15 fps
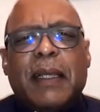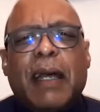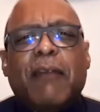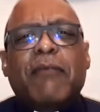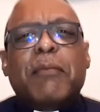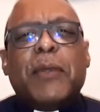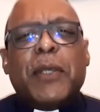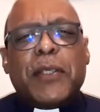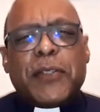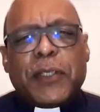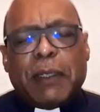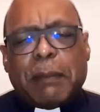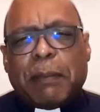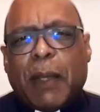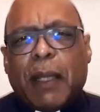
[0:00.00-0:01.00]
Have
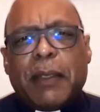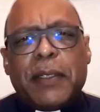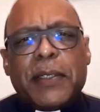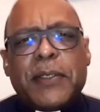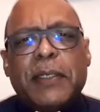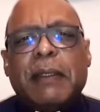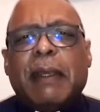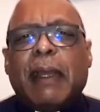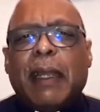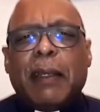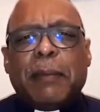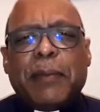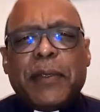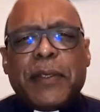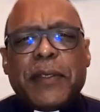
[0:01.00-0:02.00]
mercy upon us and
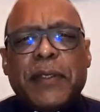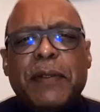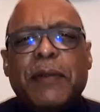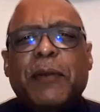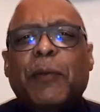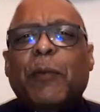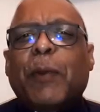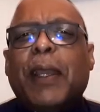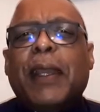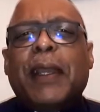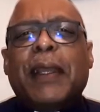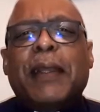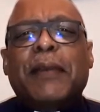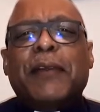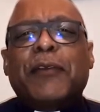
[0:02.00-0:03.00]
help us in the
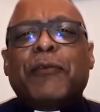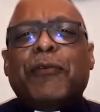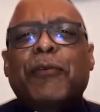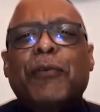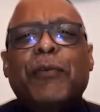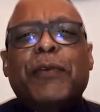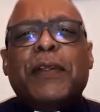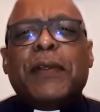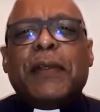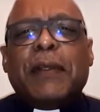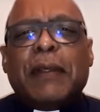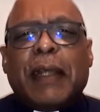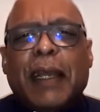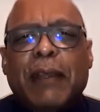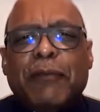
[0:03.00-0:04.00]
way and the truth and
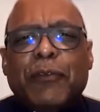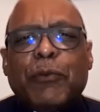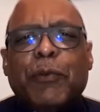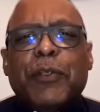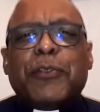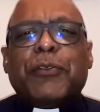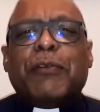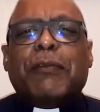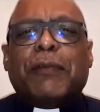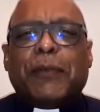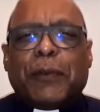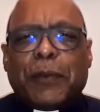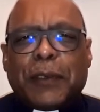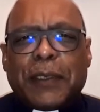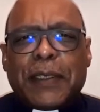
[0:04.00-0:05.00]
the life to which you have
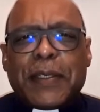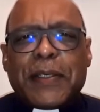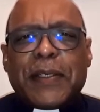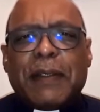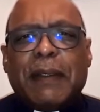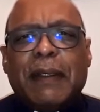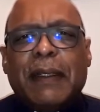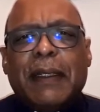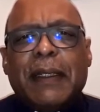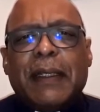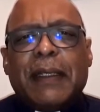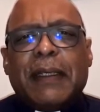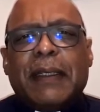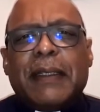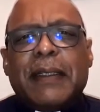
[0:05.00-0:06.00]
called us.
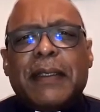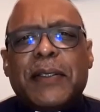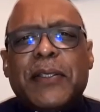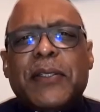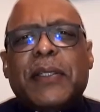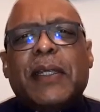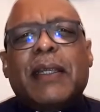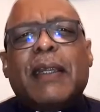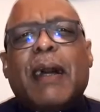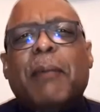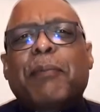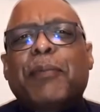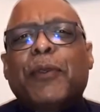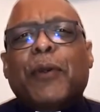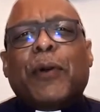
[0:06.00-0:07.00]
Stir
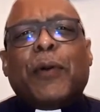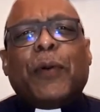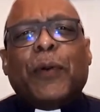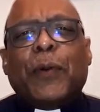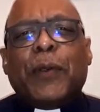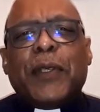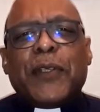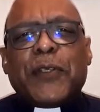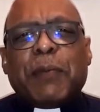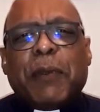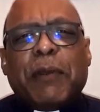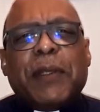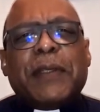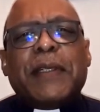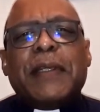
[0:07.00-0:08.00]
up your Holy
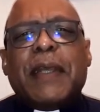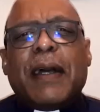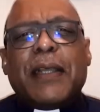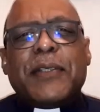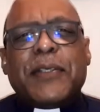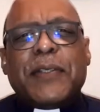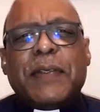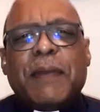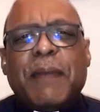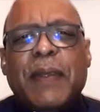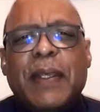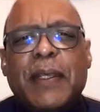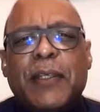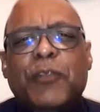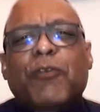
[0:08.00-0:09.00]
Spirit in us
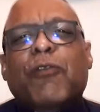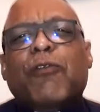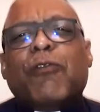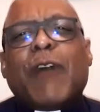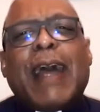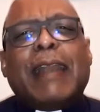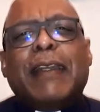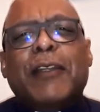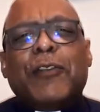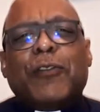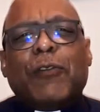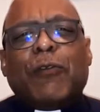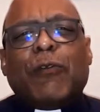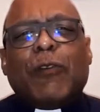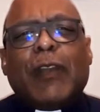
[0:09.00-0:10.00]
to fan
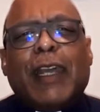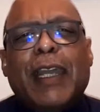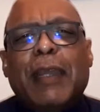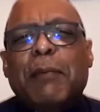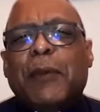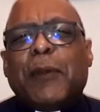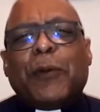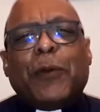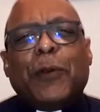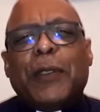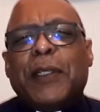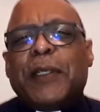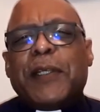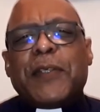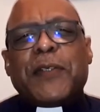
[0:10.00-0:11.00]
into flame a
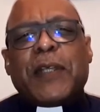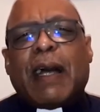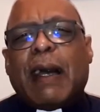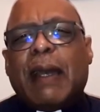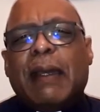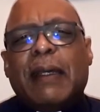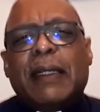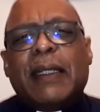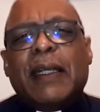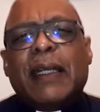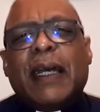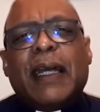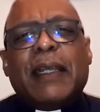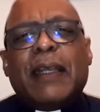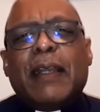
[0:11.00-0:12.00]
holy desire
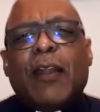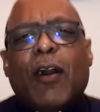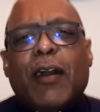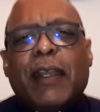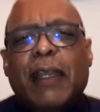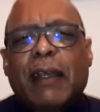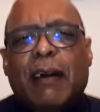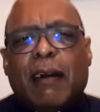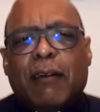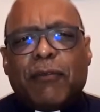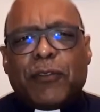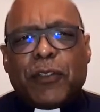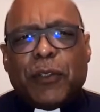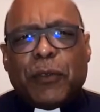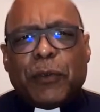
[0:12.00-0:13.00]
and longing
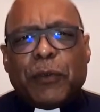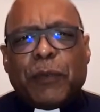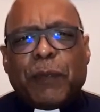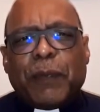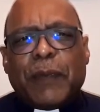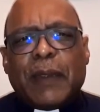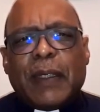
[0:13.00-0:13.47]
after you.